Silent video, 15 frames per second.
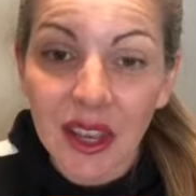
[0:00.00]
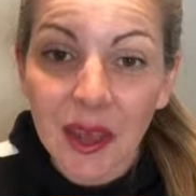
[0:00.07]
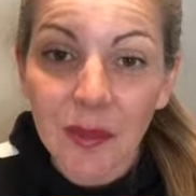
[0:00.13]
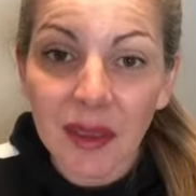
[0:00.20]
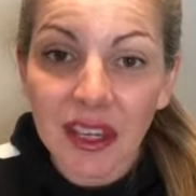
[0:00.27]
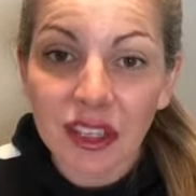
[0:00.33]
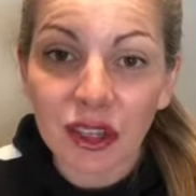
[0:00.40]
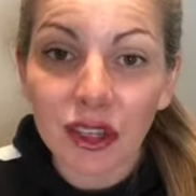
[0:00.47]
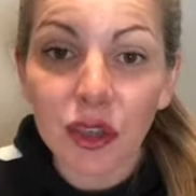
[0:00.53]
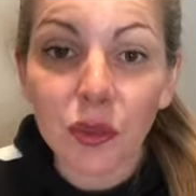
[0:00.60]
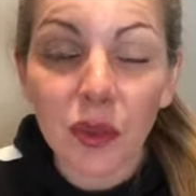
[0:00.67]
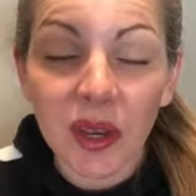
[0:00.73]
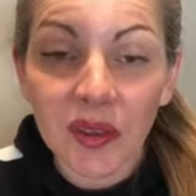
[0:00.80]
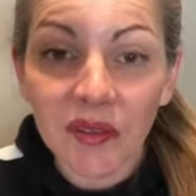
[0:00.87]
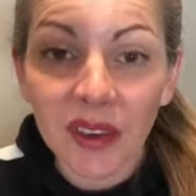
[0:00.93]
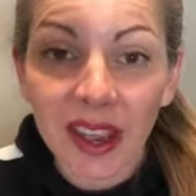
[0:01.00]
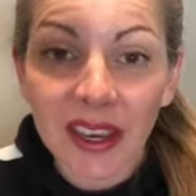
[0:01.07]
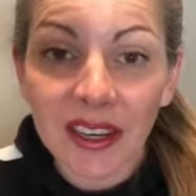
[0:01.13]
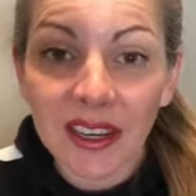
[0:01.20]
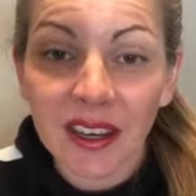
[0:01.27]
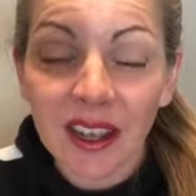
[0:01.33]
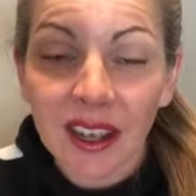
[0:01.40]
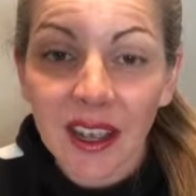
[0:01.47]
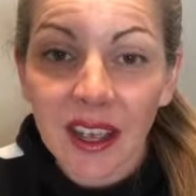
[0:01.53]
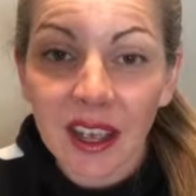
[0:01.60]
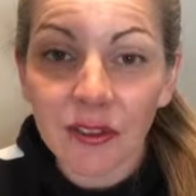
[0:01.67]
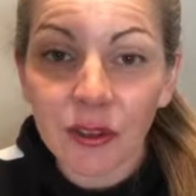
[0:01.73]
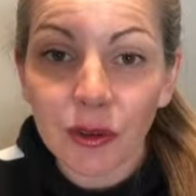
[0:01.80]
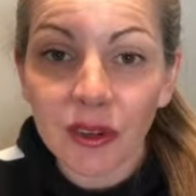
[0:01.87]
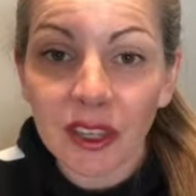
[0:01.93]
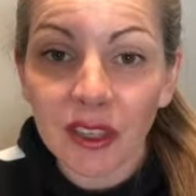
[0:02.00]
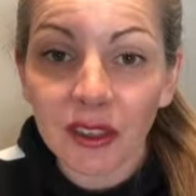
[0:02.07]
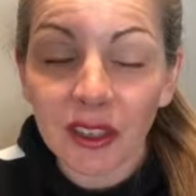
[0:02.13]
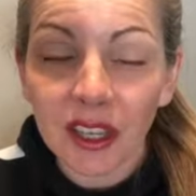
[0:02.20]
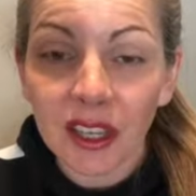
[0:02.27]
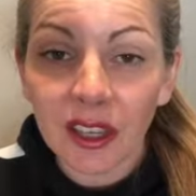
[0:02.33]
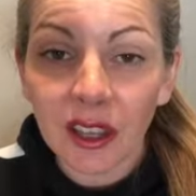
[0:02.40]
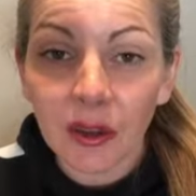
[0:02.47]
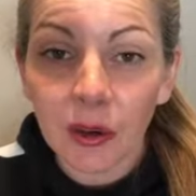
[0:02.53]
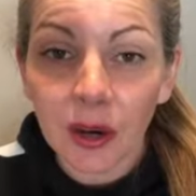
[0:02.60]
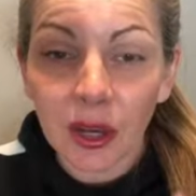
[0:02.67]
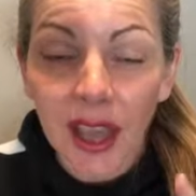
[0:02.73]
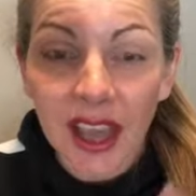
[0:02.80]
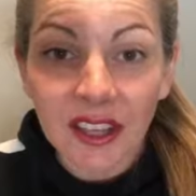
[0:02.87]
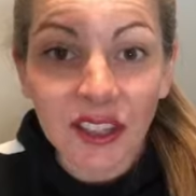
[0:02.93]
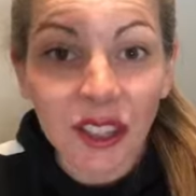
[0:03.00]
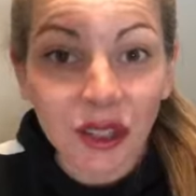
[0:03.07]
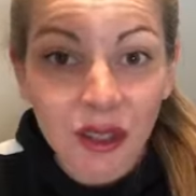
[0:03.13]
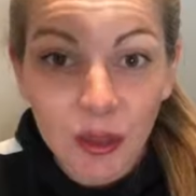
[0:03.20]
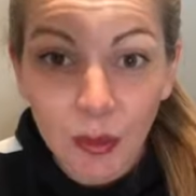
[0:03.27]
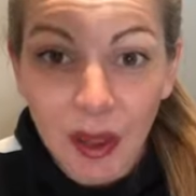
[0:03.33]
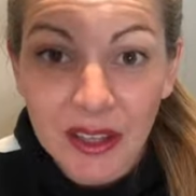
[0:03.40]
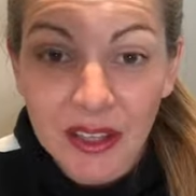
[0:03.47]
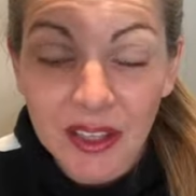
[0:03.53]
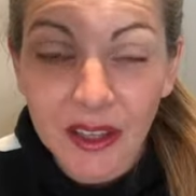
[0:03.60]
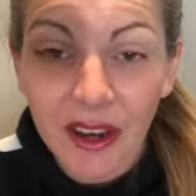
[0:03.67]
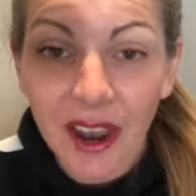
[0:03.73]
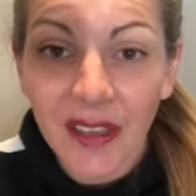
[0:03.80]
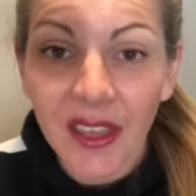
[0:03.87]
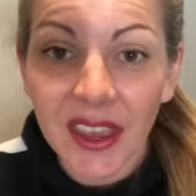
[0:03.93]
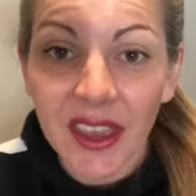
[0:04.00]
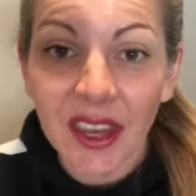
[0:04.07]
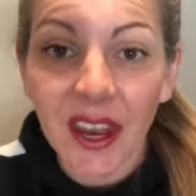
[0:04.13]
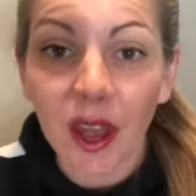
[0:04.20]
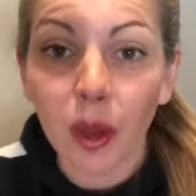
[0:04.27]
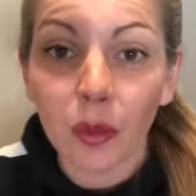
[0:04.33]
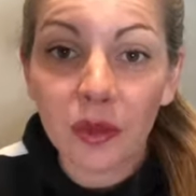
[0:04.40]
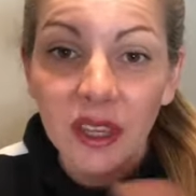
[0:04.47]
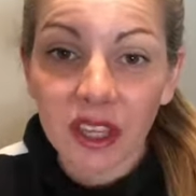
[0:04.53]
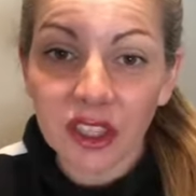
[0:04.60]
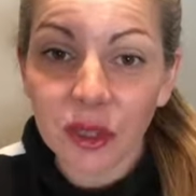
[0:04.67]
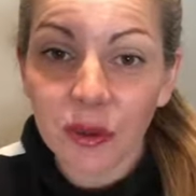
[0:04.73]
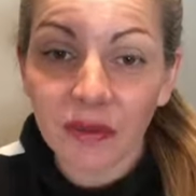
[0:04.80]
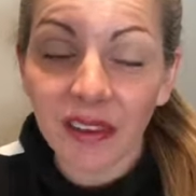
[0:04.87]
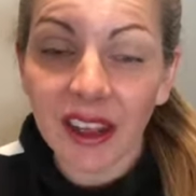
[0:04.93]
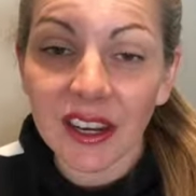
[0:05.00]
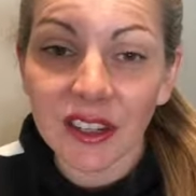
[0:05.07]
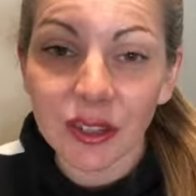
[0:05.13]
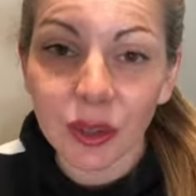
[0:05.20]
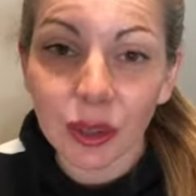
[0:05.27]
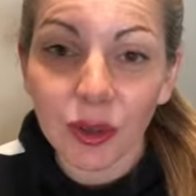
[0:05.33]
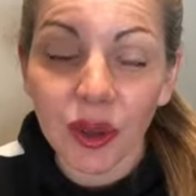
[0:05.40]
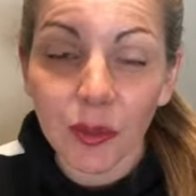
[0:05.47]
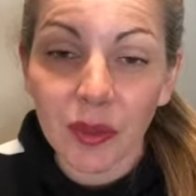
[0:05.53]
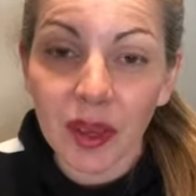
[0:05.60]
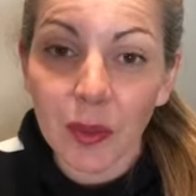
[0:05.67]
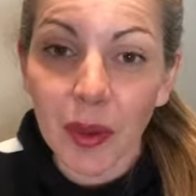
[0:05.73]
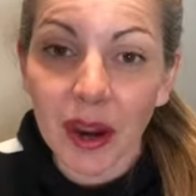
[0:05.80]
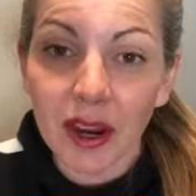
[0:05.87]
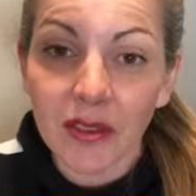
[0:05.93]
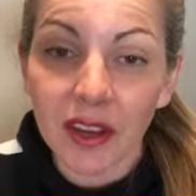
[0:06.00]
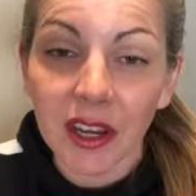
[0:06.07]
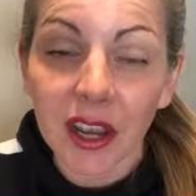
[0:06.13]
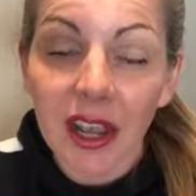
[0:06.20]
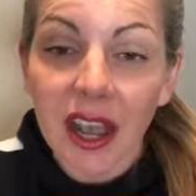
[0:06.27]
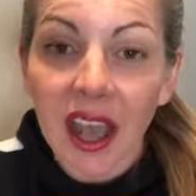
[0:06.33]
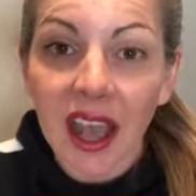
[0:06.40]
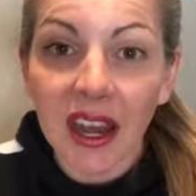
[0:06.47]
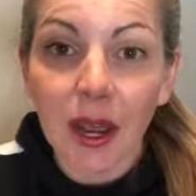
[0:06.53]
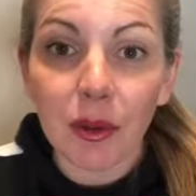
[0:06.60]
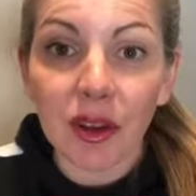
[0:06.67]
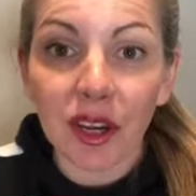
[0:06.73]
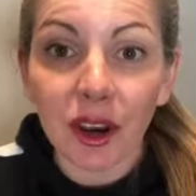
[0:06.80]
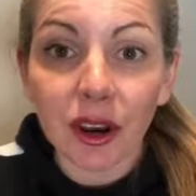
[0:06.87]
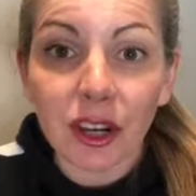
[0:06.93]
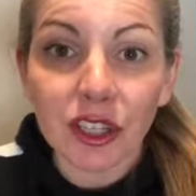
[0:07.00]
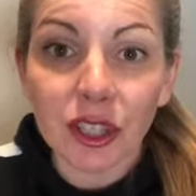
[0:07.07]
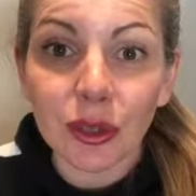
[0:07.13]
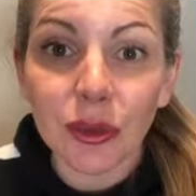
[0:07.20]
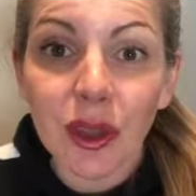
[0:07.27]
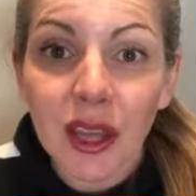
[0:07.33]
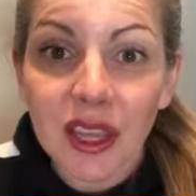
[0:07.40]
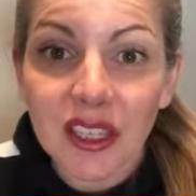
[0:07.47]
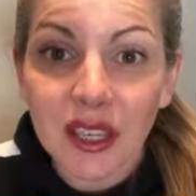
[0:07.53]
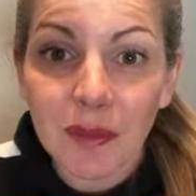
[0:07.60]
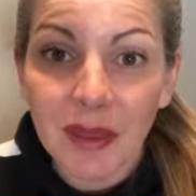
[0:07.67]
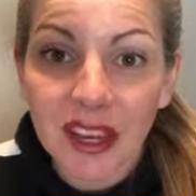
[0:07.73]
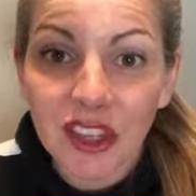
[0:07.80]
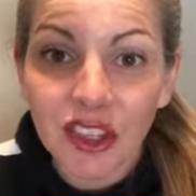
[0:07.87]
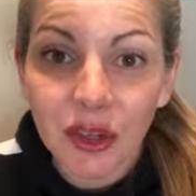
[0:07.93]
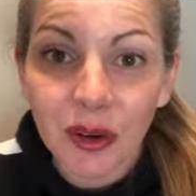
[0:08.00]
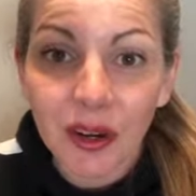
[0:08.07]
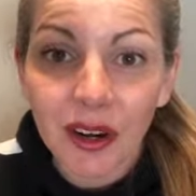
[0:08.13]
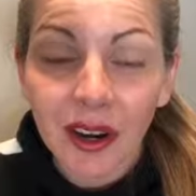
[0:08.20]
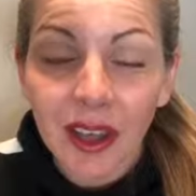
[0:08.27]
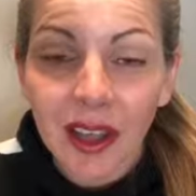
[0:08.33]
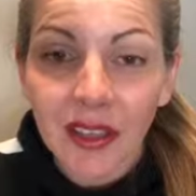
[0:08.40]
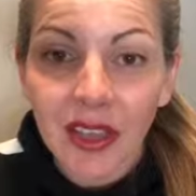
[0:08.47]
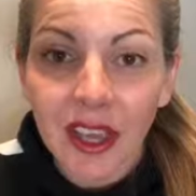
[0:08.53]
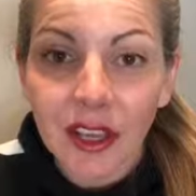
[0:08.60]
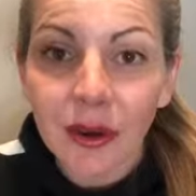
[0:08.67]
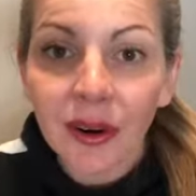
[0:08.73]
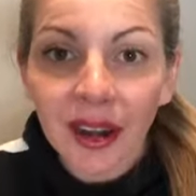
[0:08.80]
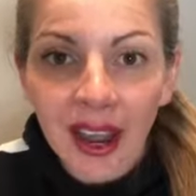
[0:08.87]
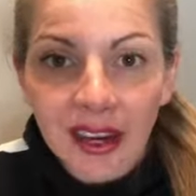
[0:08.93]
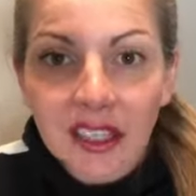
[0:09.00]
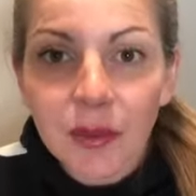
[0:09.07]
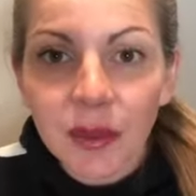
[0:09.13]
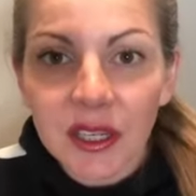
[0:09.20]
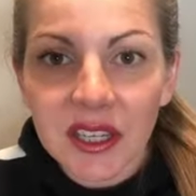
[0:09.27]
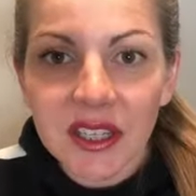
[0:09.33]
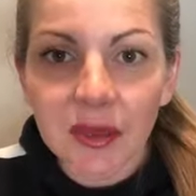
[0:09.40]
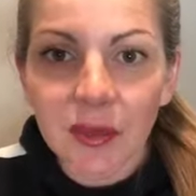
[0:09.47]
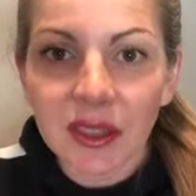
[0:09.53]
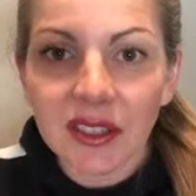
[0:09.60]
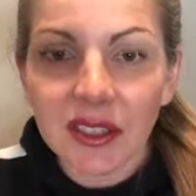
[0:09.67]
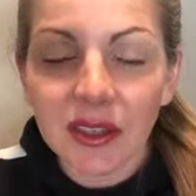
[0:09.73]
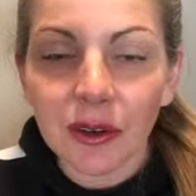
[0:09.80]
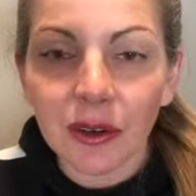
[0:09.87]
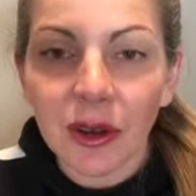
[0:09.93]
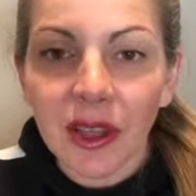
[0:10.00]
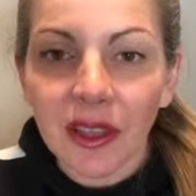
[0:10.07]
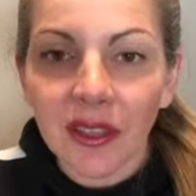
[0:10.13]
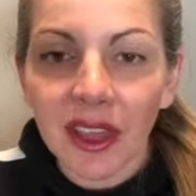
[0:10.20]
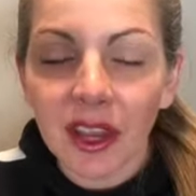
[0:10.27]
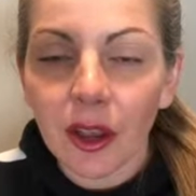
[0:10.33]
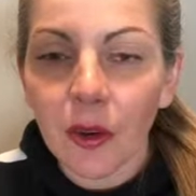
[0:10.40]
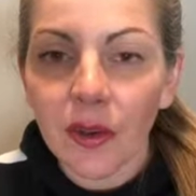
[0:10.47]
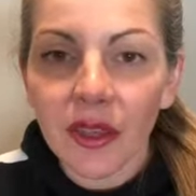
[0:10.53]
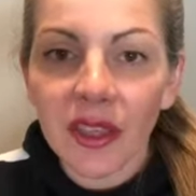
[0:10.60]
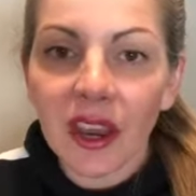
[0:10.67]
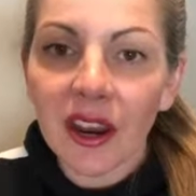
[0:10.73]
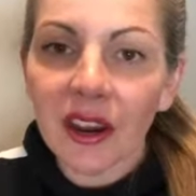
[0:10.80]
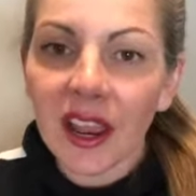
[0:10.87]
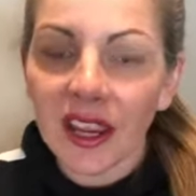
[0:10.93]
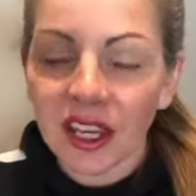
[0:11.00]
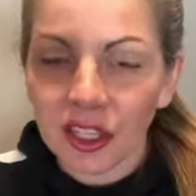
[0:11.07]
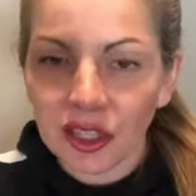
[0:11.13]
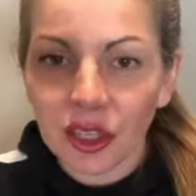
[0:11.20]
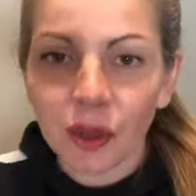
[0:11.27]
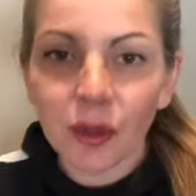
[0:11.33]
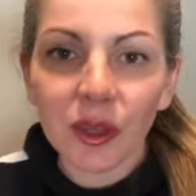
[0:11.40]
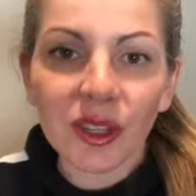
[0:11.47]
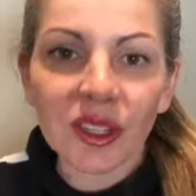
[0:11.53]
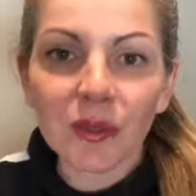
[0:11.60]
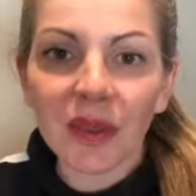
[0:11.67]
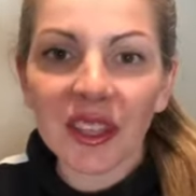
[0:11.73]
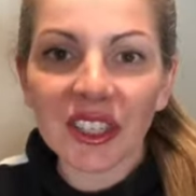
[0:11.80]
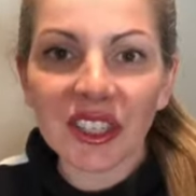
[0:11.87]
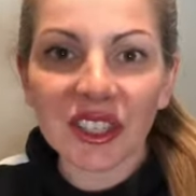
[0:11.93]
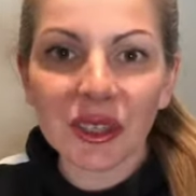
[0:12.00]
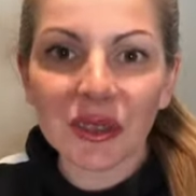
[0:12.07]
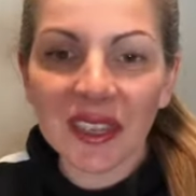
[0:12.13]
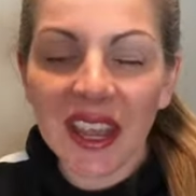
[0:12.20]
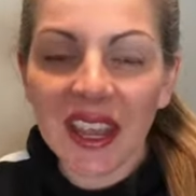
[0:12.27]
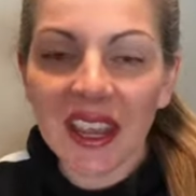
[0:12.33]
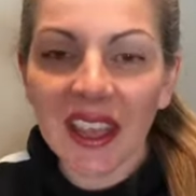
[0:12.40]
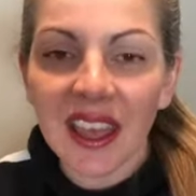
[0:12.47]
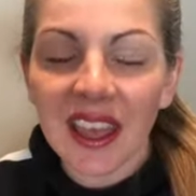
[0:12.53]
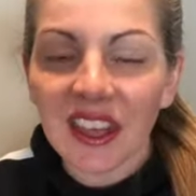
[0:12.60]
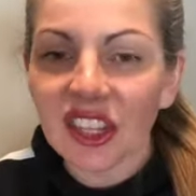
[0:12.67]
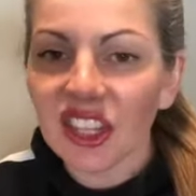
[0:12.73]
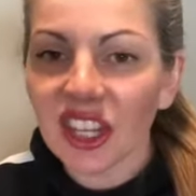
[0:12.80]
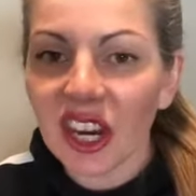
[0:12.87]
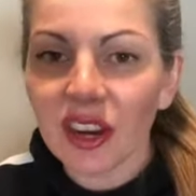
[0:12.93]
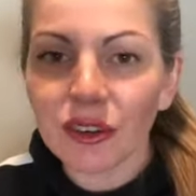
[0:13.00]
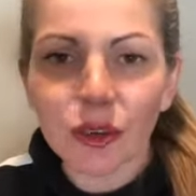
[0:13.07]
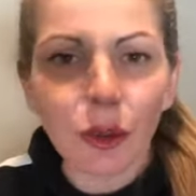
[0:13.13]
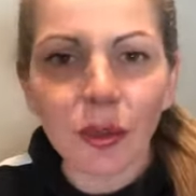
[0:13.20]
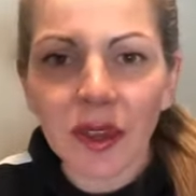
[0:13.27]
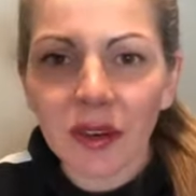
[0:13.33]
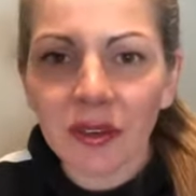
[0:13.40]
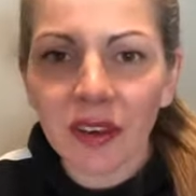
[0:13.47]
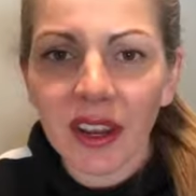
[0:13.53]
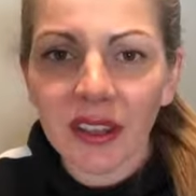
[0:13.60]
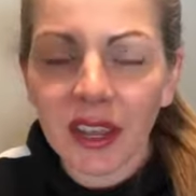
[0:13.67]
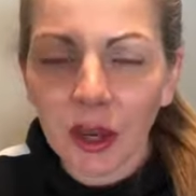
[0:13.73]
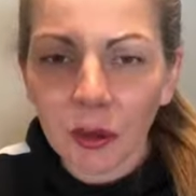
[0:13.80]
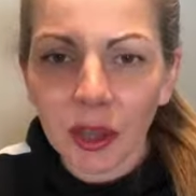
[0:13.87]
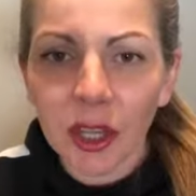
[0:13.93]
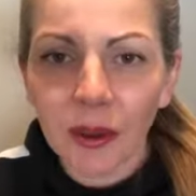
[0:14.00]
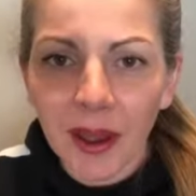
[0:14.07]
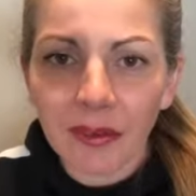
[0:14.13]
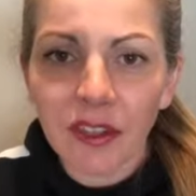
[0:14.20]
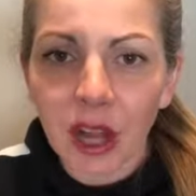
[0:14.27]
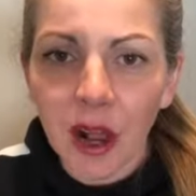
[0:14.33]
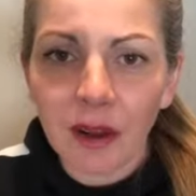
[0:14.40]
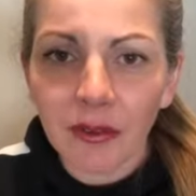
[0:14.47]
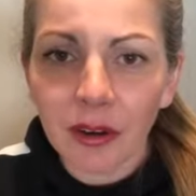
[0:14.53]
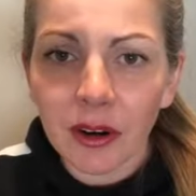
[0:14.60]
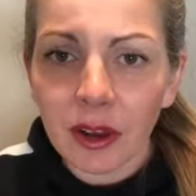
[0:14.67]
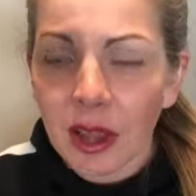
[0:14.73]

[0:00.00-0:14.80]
Make sure you've been invited. If you need a link, or ask your sponsor and they can help get you invited so you can be a part of it. And I would encourage you to make sure that you're an active participant too. Like go in there and contribute as much as you take. Share. Don't be afraid. Like what you have to offer